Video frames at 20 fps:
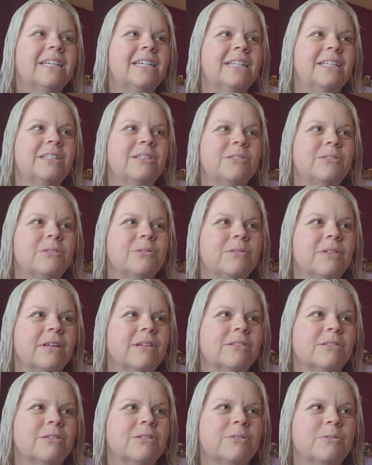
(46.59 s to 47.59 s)
in
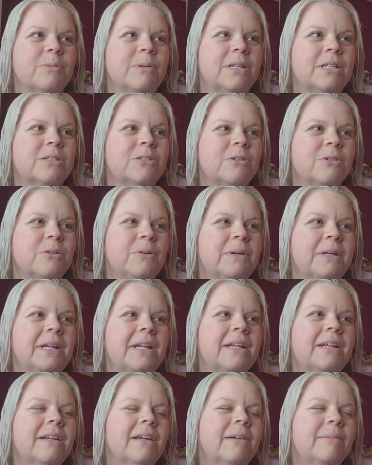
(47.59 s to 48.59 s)
2022.
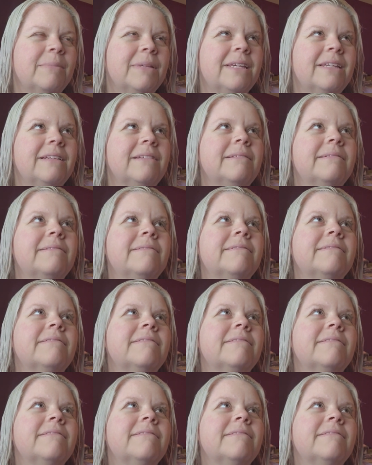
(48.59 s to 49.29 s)
And I, I mean,